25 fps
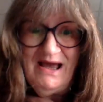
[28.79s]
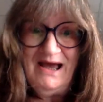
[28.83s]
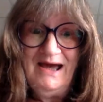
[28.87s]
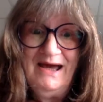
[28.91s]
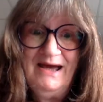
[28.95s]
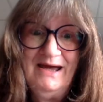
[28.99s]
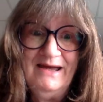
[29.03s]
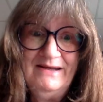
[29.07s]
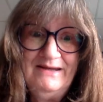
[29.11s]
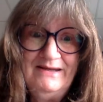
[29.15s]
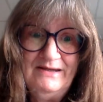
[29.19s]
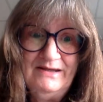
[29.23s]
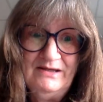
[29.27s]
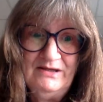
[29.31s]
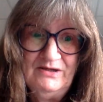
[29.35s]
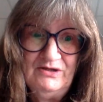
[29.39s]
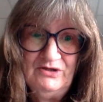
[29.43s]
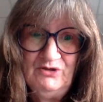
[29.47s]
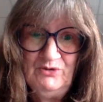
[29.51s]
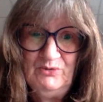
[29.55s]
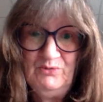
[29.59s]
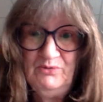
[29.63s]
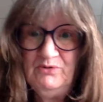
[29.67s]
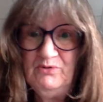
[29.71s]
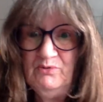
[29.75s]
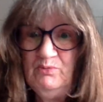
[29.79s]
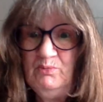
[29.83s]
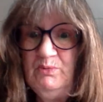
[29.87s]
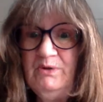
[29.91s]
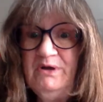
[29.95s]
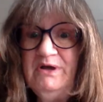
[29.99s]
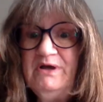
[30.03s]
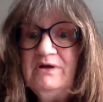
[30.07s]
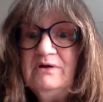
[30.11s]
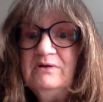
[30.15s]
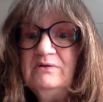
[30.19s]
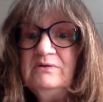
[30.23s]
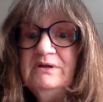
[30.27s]
I didn't know her
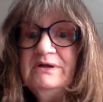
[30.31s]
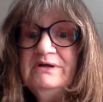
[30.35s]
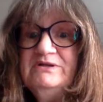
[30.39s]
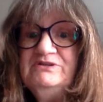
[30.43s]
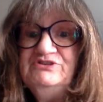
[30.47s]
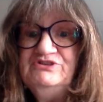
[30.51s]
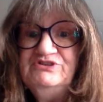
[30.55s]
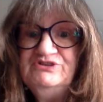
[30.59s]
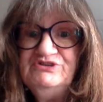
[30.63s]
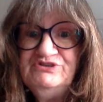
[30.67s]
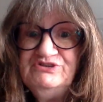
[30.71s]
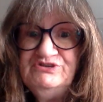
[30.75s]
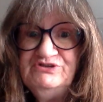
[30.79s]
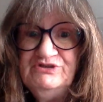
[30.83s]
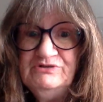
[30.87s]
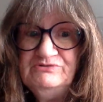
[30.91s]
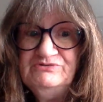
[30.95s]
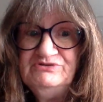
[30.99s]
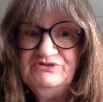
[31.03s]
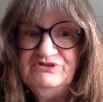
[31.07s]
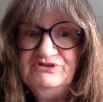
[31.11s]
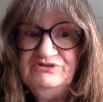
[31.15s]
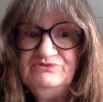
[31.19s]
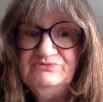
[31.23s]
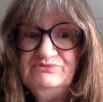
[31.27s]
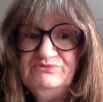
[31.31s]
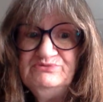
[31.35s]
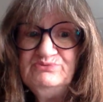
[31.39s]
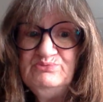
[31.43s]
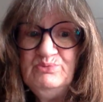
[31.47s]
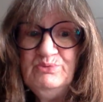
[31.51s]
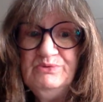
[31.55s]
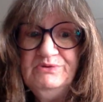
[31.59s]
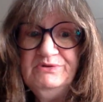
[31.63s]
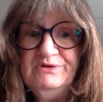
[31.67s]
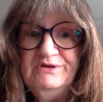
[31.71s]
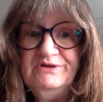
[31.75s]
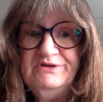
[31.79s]
well. I just know she was
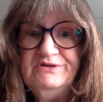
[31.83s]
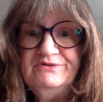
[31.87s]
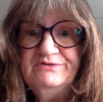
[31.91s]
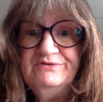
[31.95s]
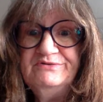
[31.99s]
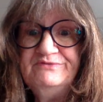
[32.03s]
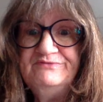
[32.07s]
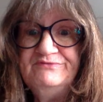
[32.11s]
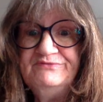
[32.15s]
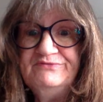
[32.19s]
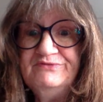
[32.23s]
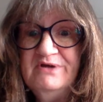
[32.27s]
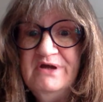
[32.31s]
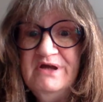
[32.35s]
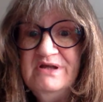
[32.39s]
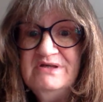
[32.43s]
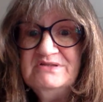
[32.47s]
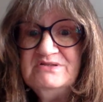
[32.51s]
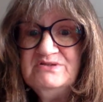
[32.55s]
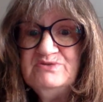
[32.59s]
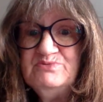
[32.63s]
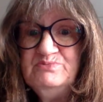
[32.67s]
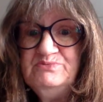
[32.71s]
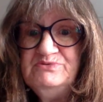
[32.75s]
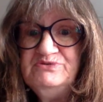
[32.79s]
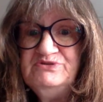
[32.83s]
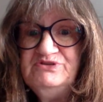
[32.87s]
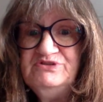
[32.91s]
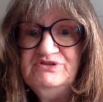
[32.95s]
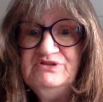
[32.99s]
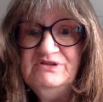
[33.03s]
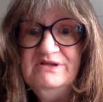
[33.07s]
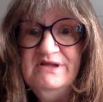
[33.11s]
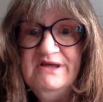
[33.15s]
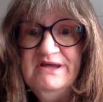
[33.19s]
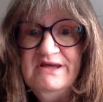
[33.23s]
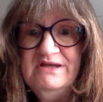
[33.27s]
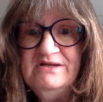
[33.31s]
really good friends with
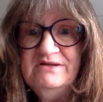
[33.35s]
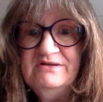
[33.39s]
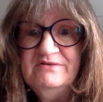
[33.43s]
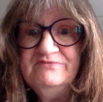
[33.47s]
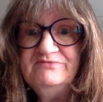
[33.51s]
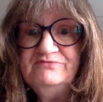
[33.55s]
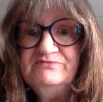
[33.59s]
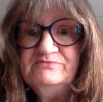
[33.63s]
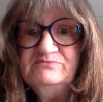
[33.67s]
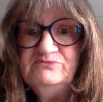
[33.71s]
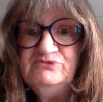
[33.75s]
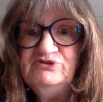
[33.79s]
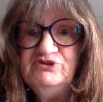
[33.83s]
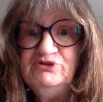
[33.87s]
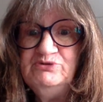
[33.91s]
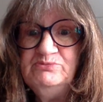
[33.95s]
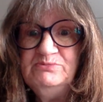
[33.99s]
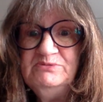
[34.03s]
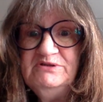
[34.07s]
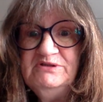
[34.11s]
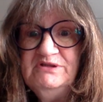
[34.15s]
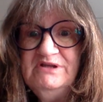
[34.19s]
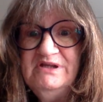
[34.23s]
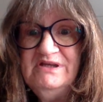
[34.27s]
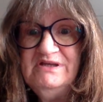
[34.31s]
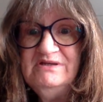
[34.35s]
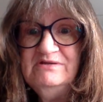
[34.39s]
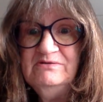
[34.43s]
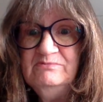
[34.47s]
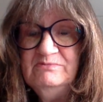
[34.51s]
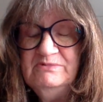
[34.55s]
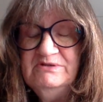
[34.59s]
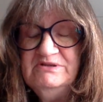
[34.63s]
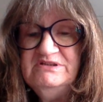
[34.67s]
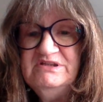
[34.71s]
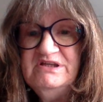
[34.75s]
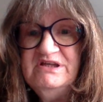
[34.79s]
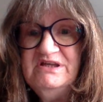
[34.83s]
Lena from Jubilena
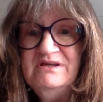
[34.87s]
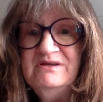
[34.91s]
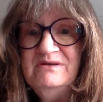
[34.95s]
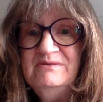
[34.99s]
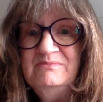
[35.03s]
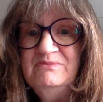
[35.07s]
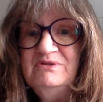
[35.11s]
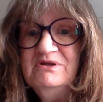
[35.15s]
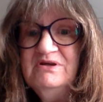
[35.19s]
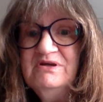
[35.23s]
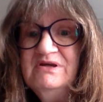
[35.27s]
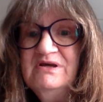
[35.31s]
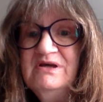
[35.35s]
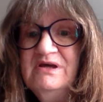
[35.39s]
Redeemed.